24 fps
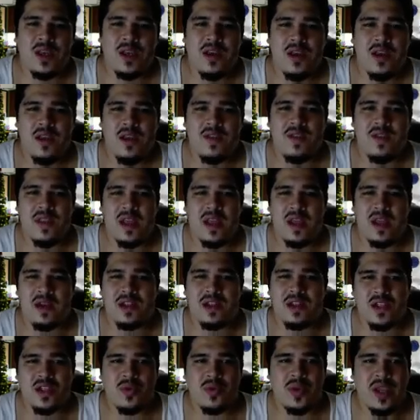then
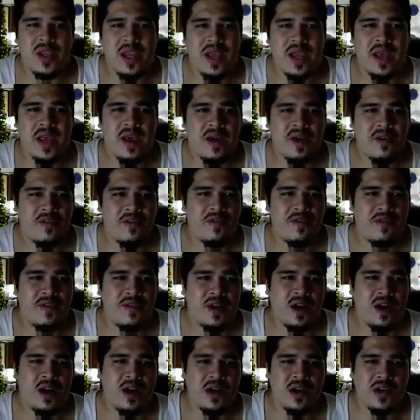so we have
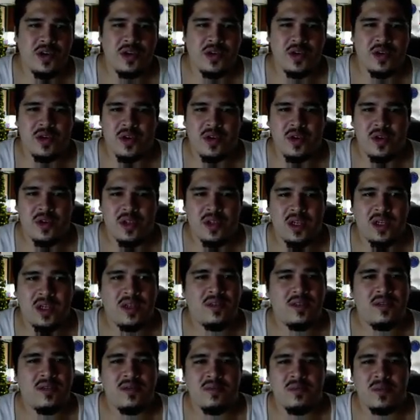our Nuka-Cola
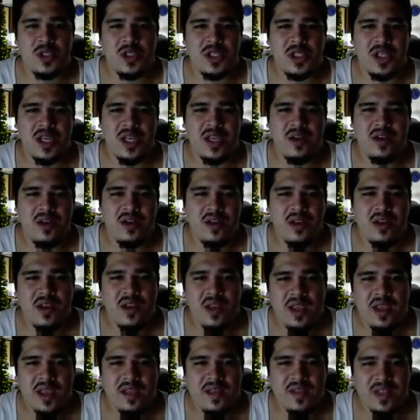machine,
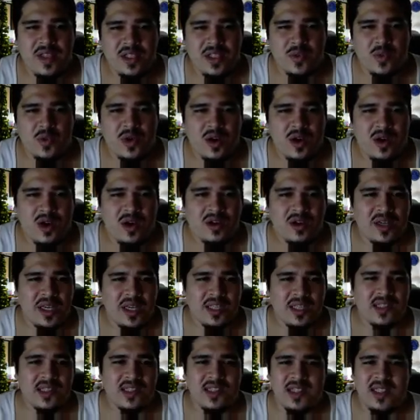and these were all
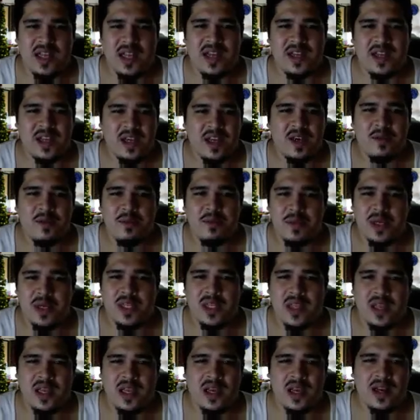nicely standing up, but they
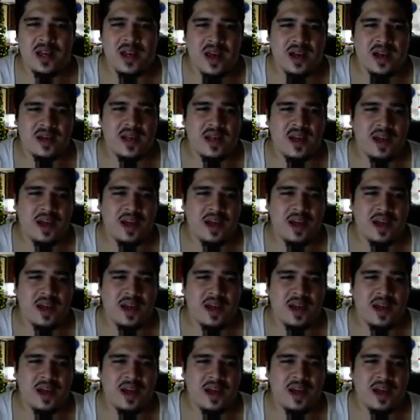got knocked down.